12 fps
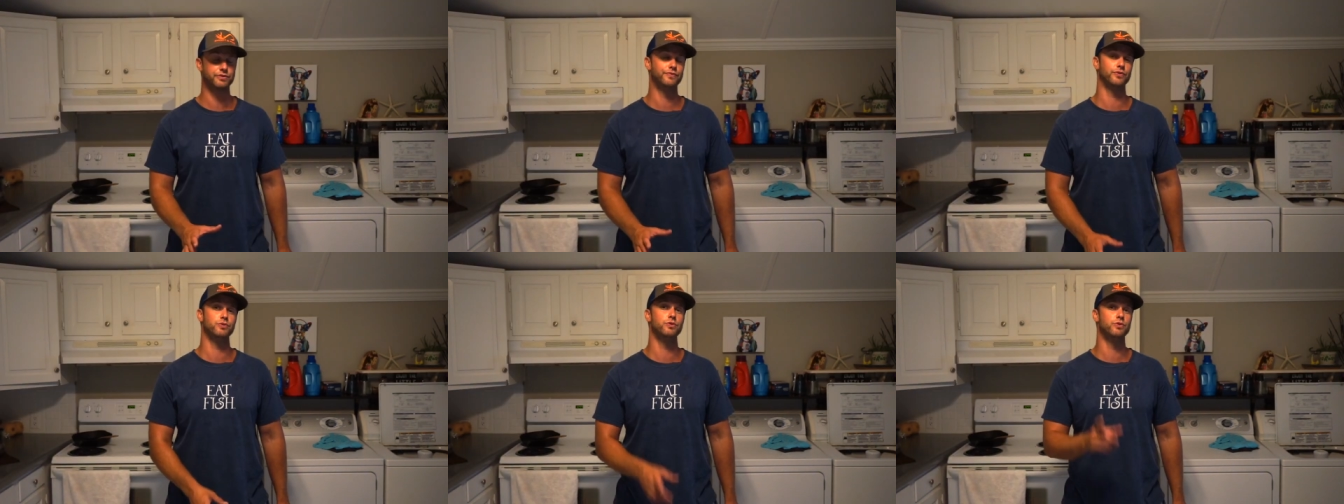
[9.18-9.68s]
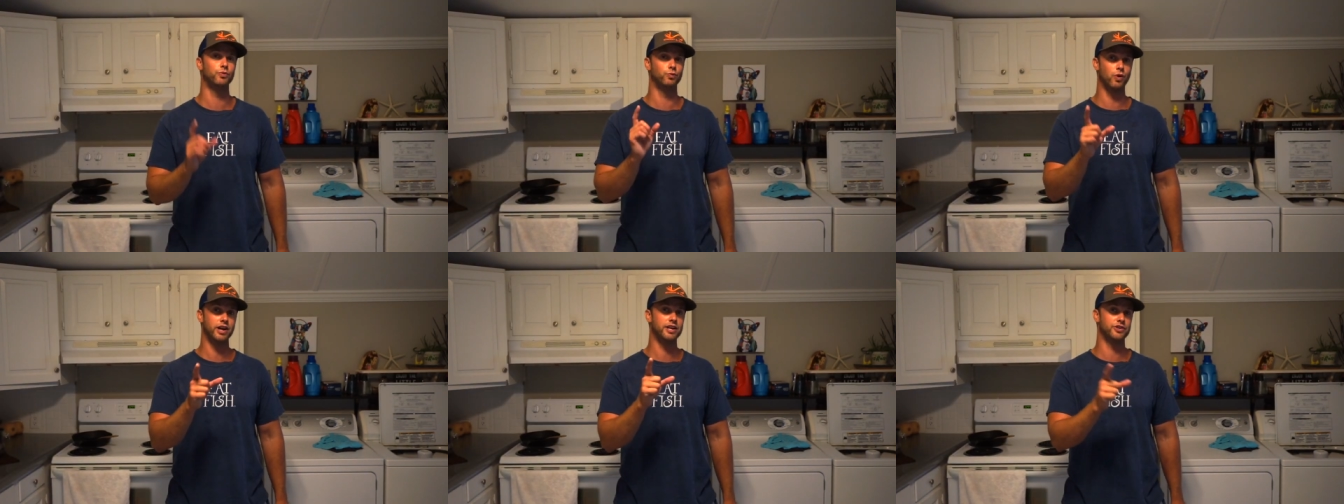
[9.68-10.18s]
of food
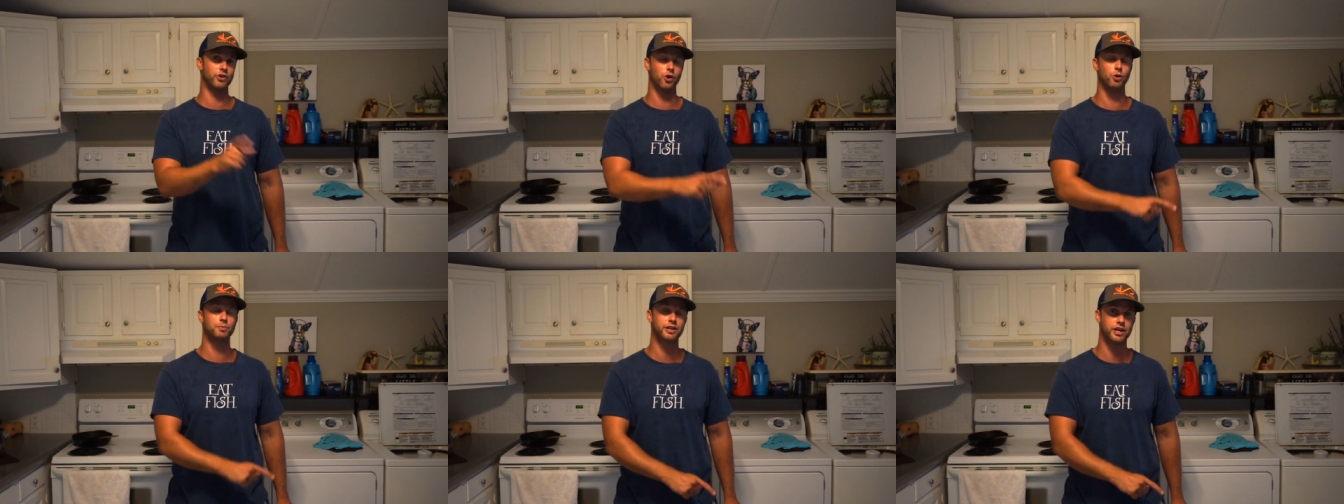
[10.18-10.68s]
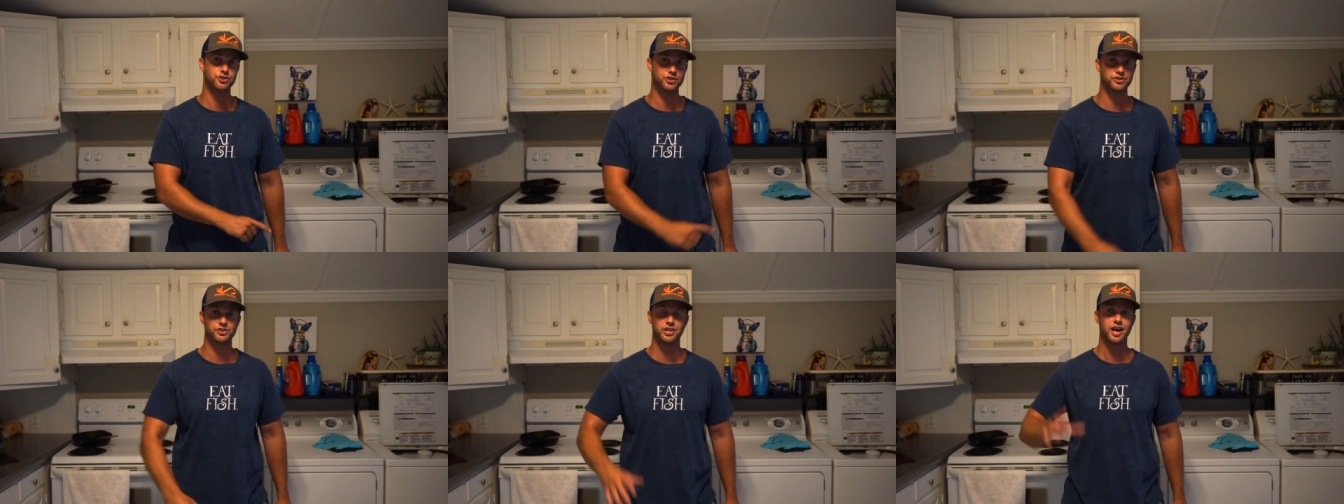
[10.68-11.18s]
right in your home
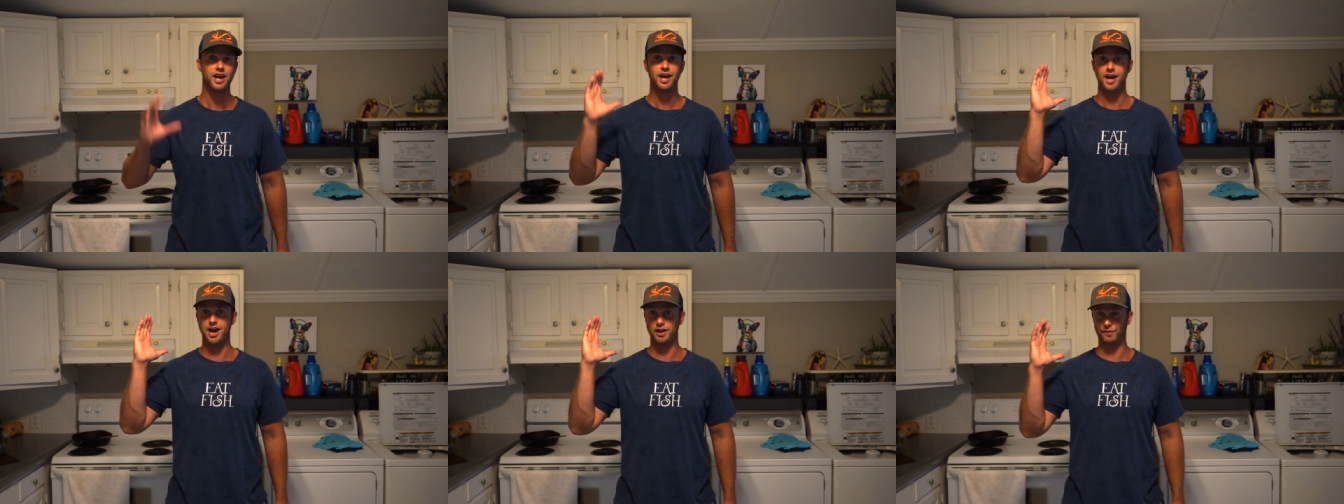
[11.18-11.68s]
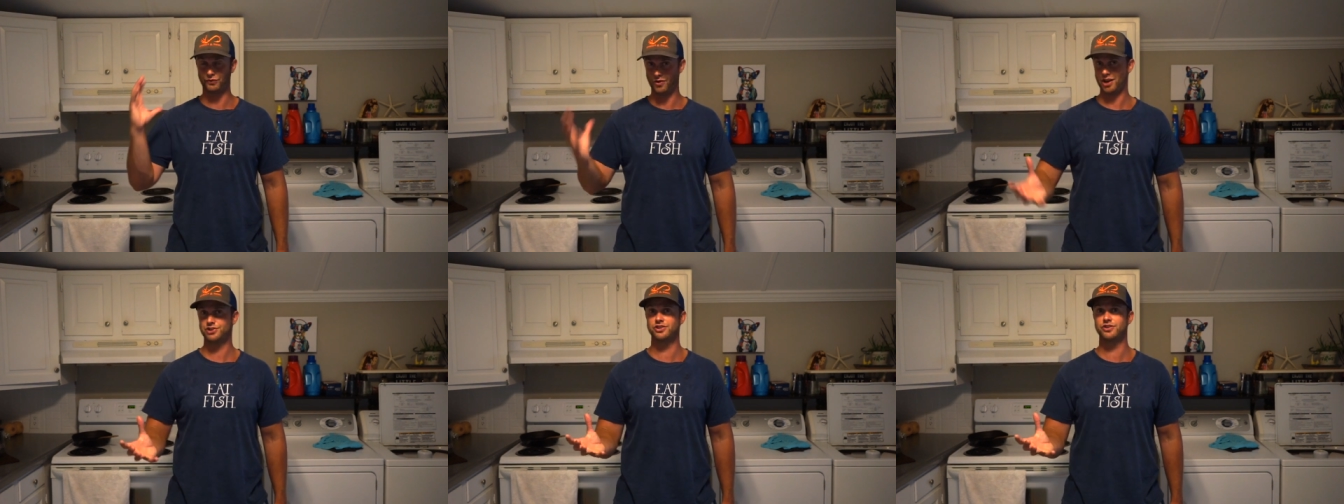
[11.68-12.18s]
kitchens at a
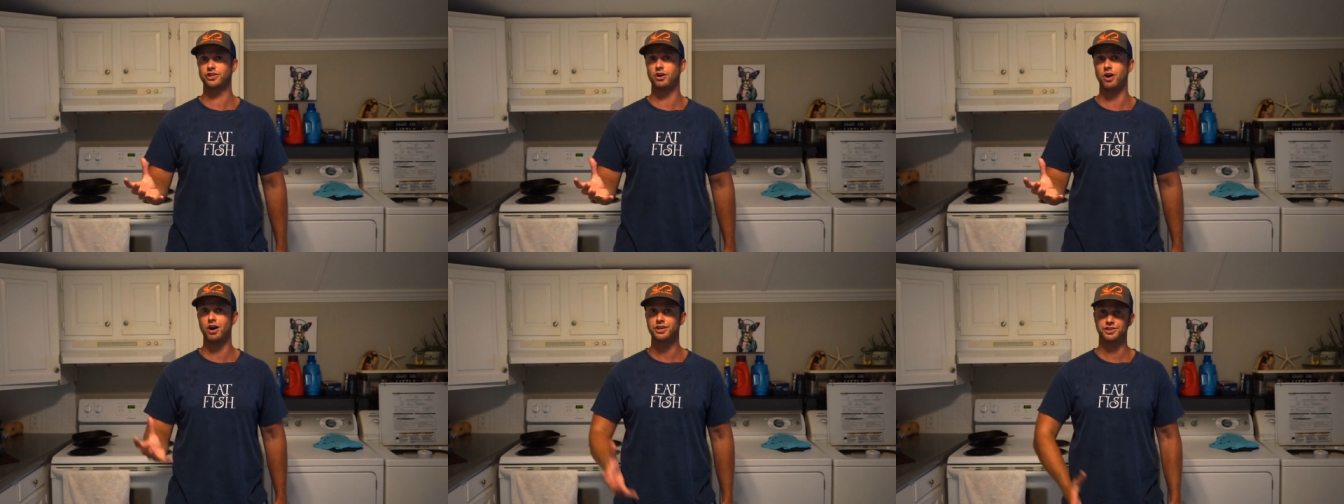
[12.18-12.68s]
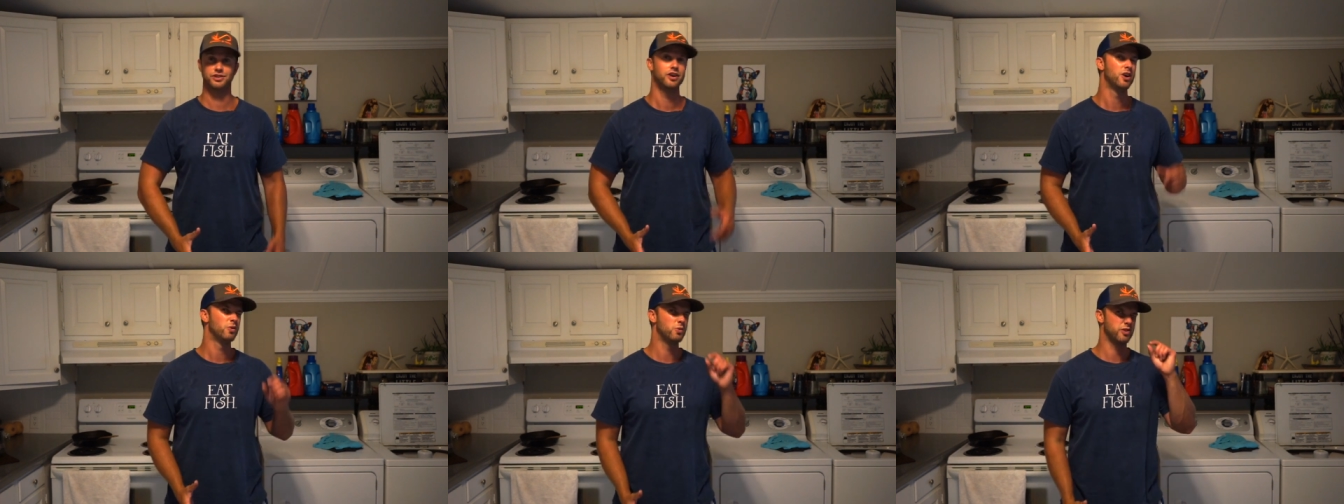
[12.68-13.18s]
fraction of the cost
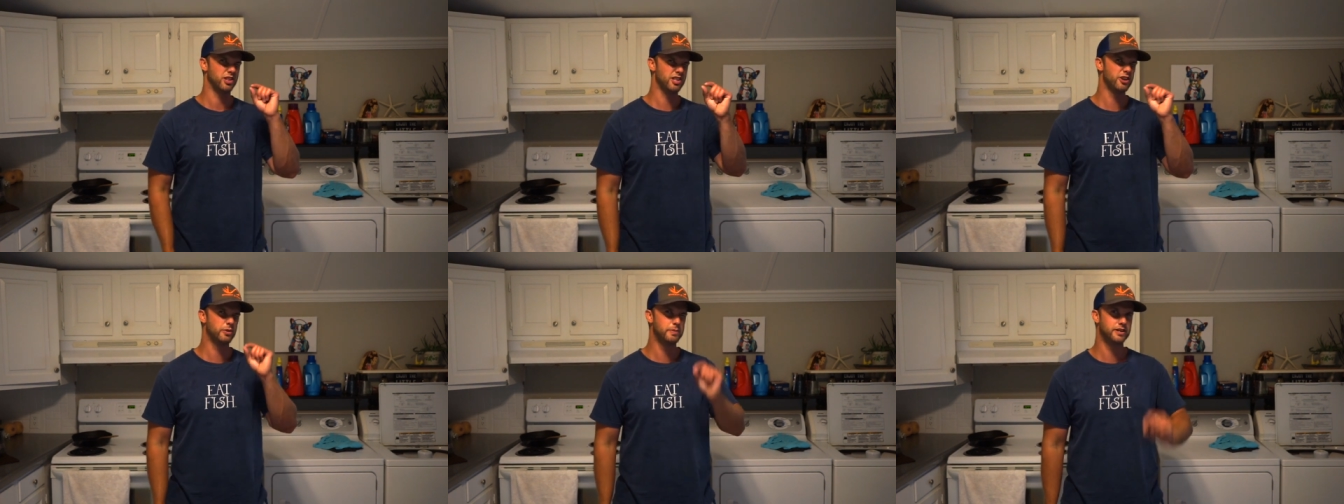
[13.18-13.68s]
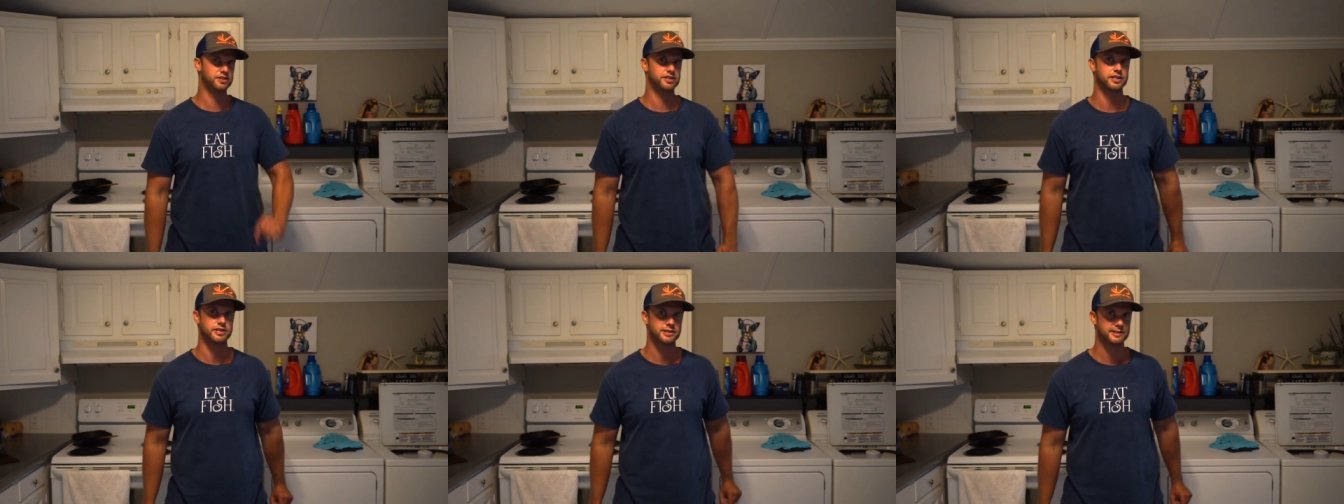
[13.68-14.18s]
with a little bit of
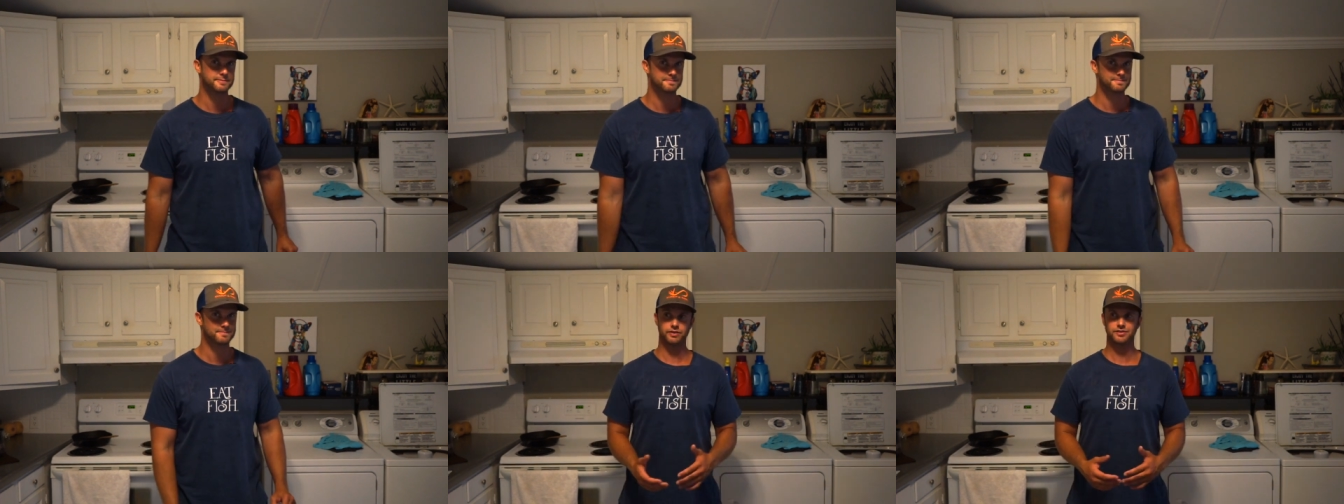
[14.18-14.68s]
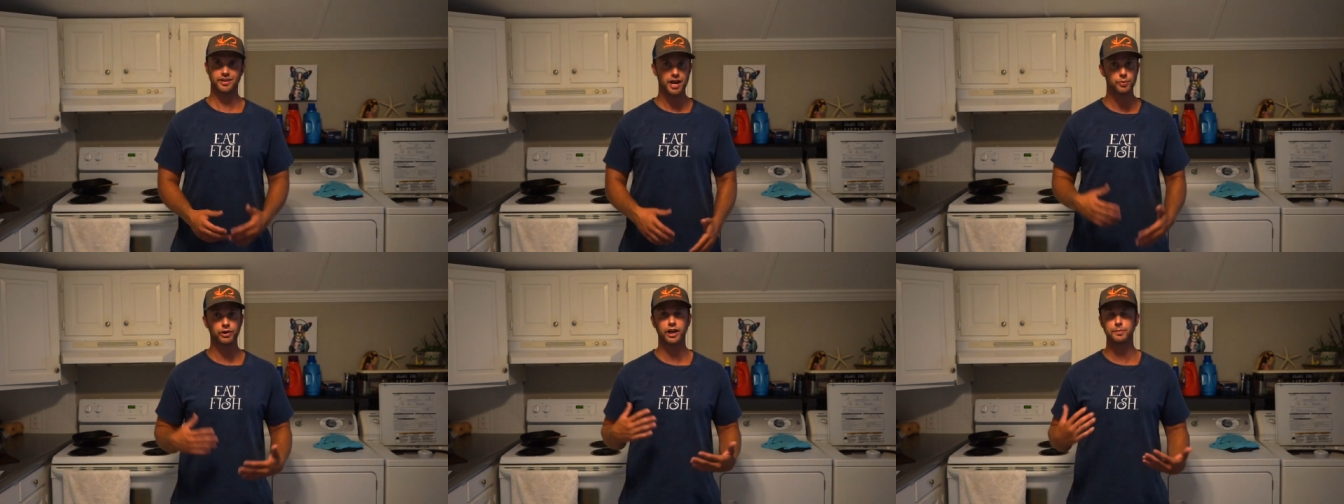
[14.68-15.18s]
skill.
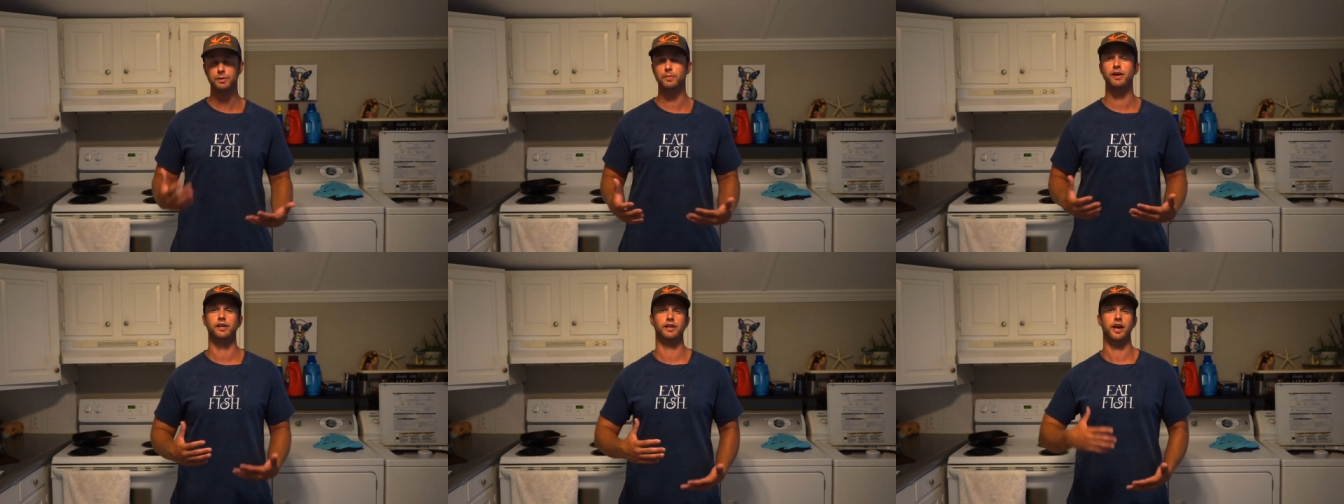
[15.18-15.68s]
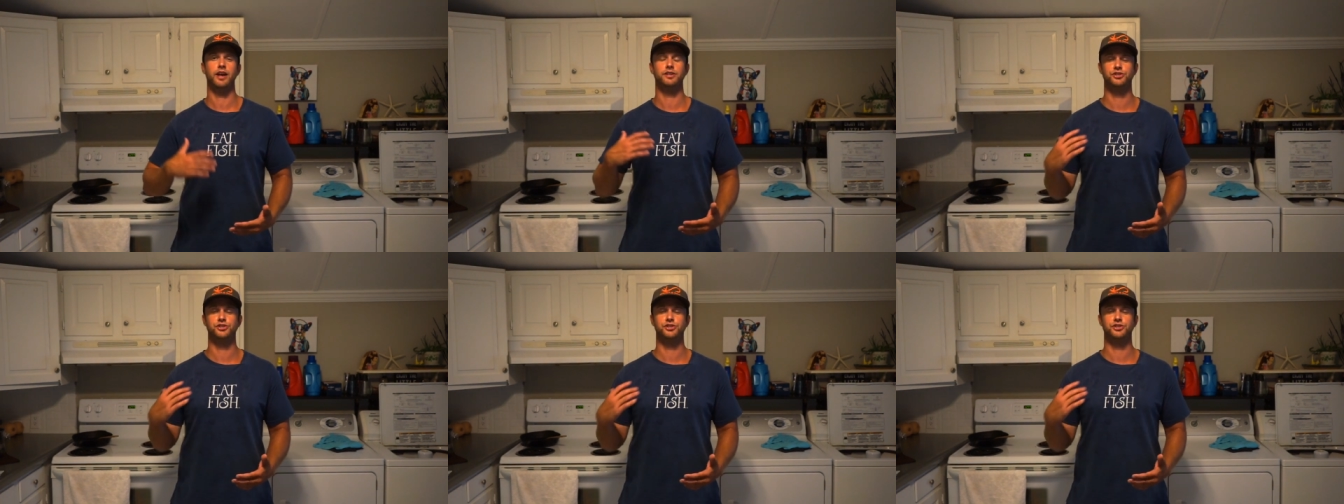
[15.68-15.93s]
Today we're going to be making a